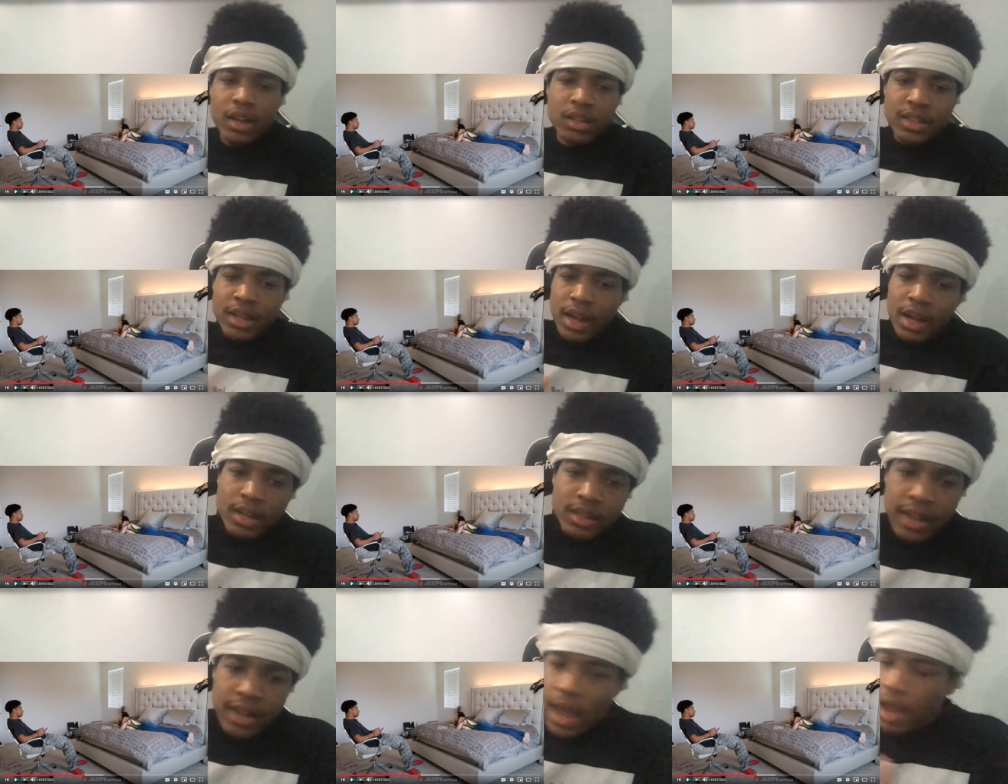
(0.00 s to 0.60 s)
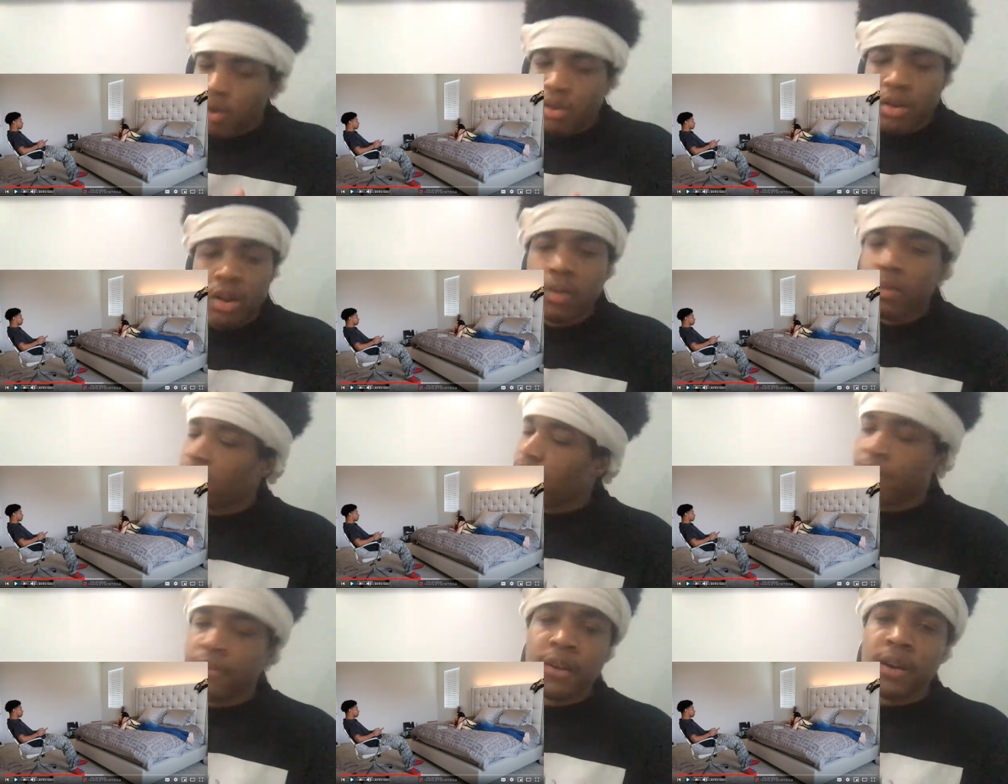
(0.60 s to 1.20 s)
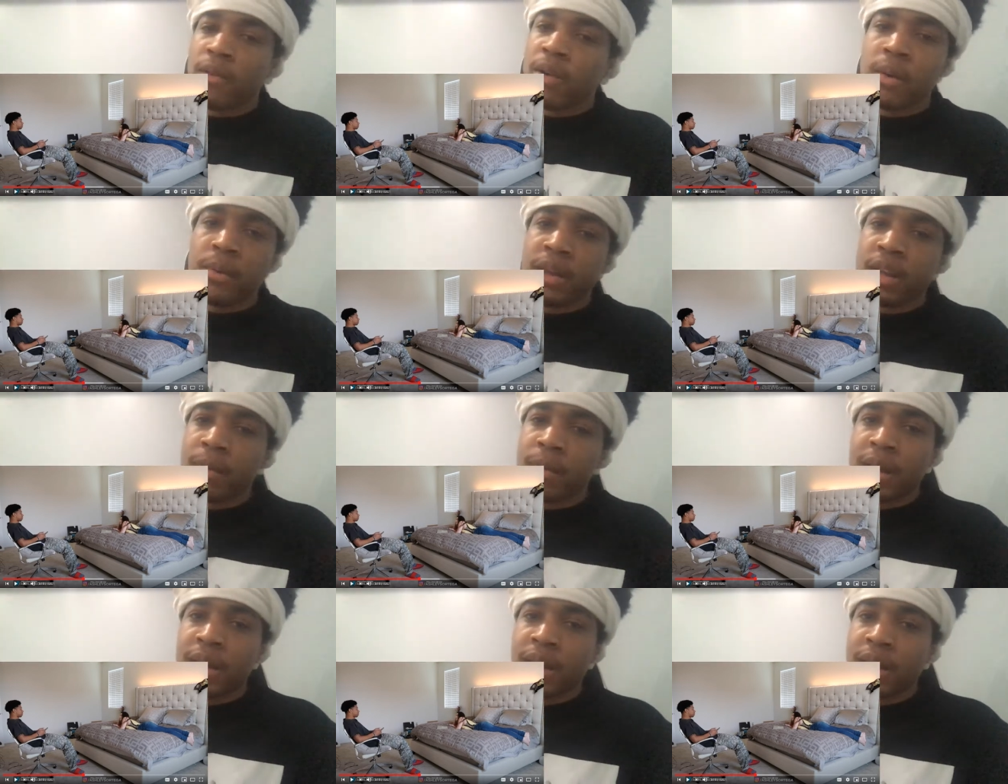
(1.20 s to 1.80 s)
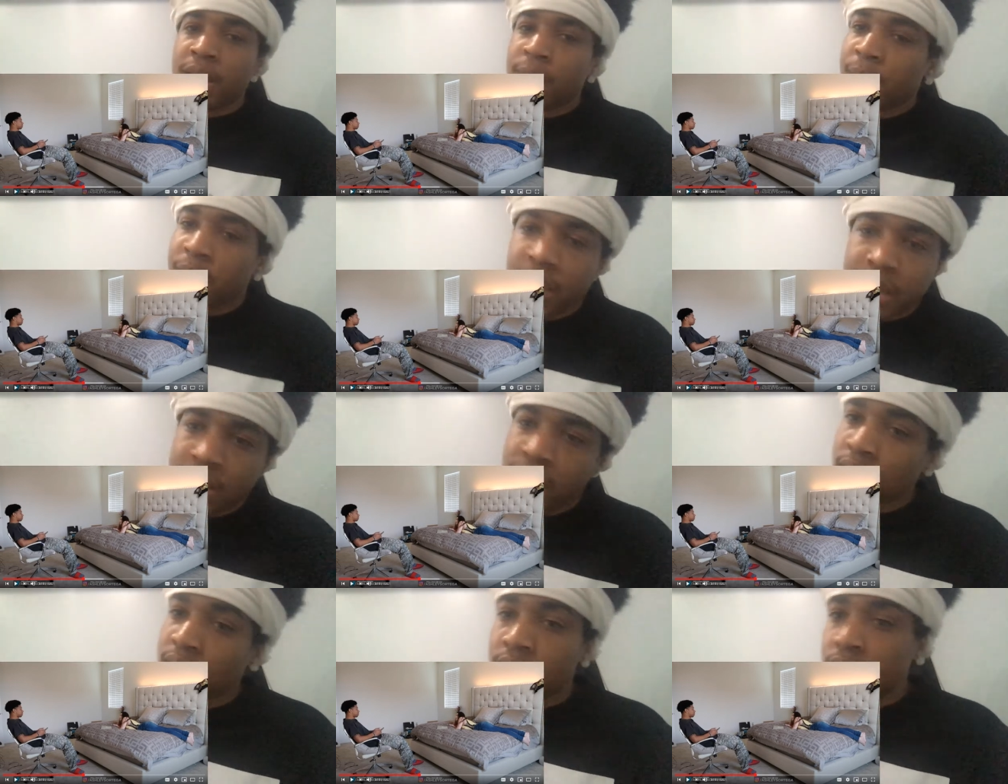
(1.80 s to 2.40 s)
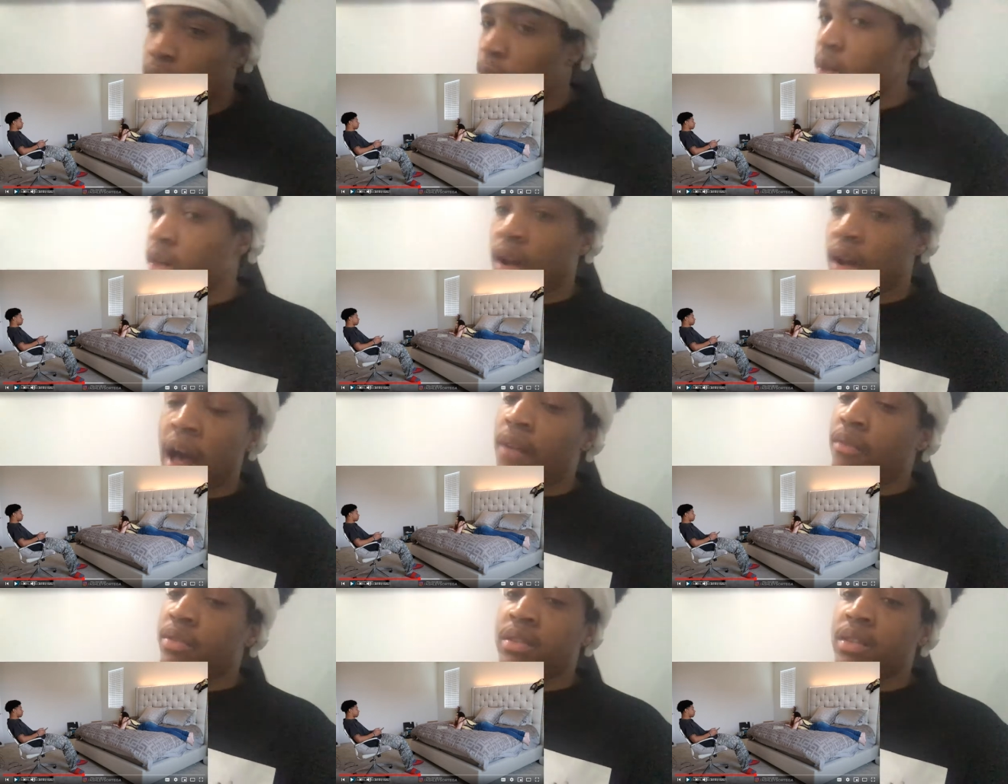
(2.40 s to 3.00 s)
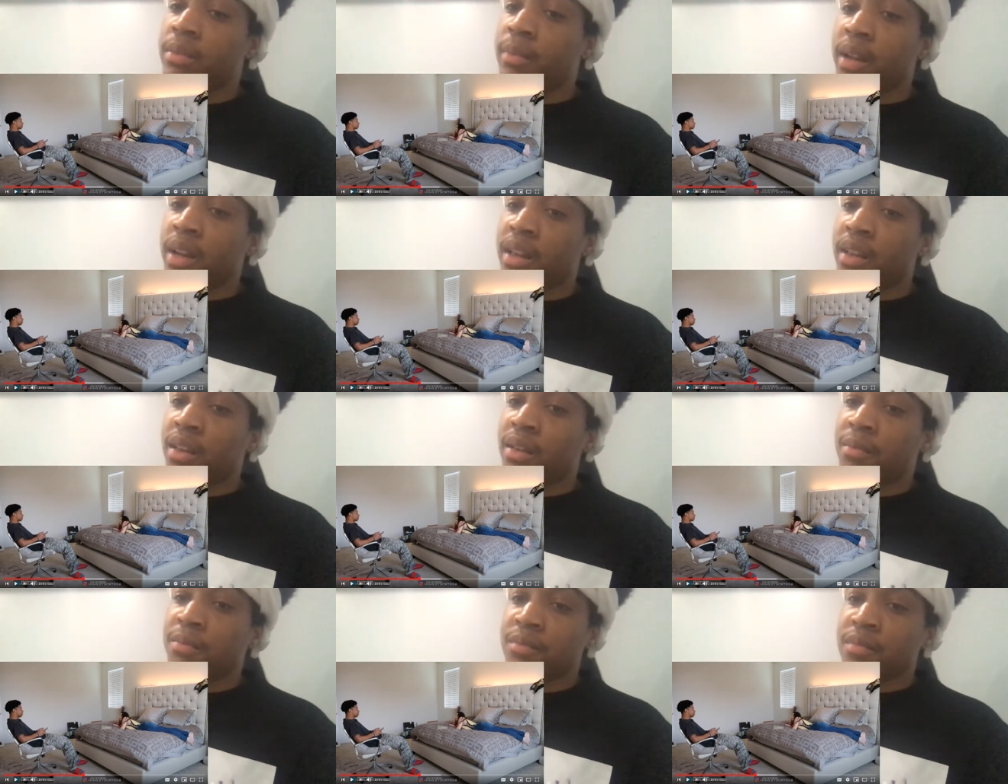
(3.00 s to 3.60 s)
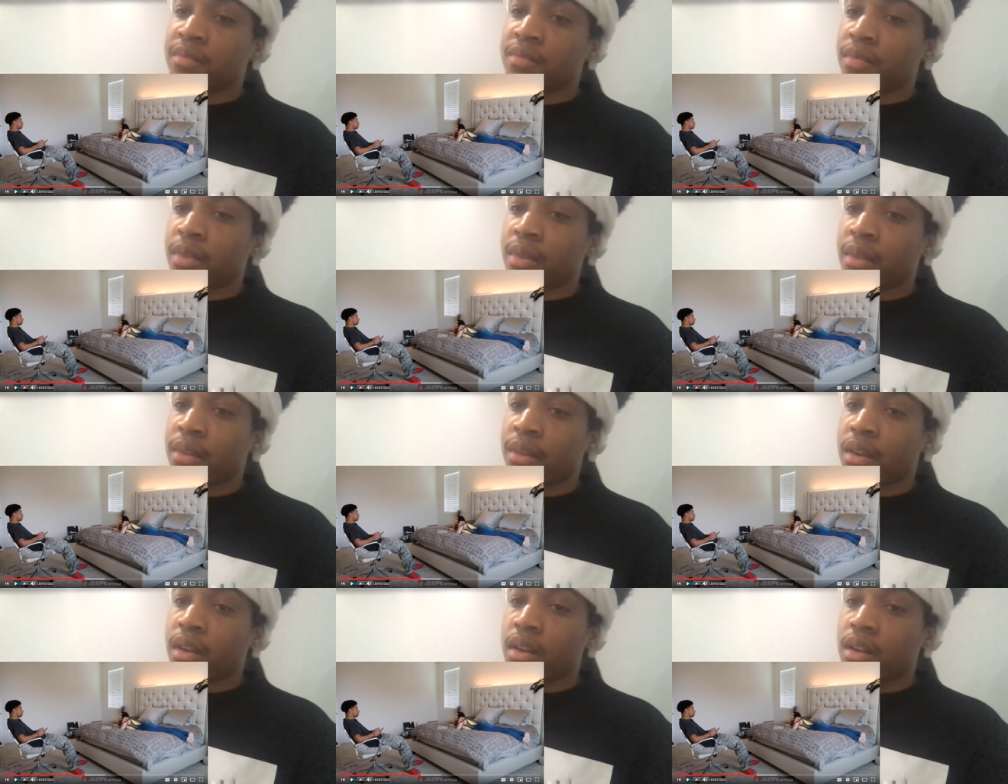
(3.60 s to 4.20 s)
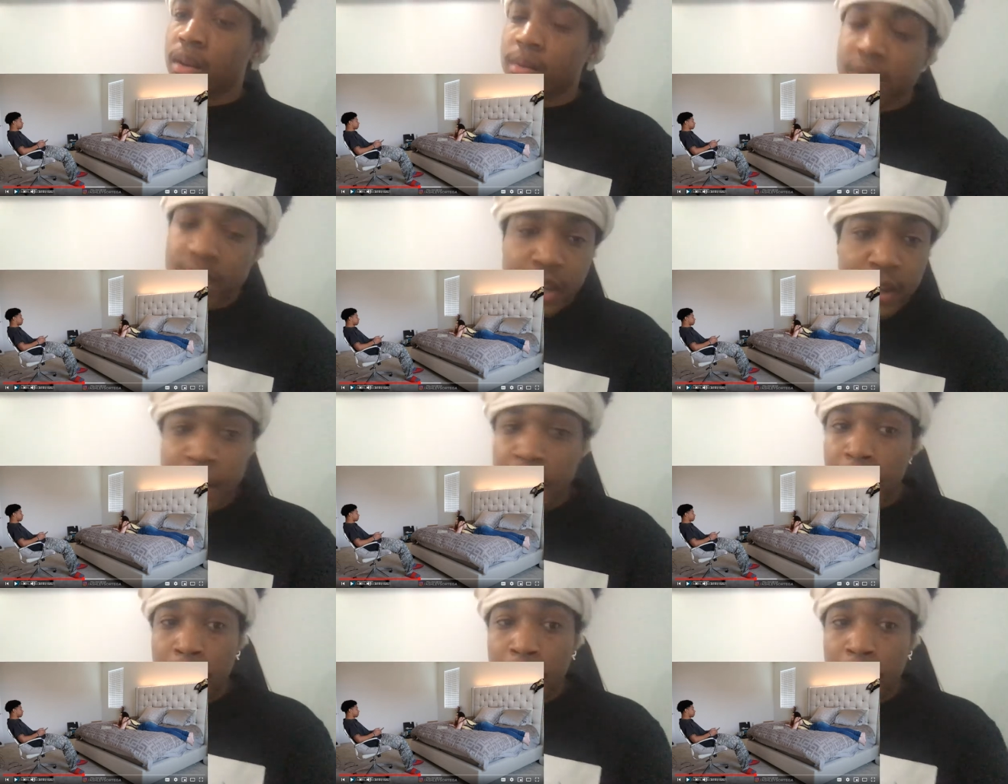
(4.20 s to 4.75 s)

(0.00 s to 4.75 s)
Josh, I don't know what the fuck wrong with him, my nigga, but this nigga is weird, obviously, my nigga. You know what I'm saying?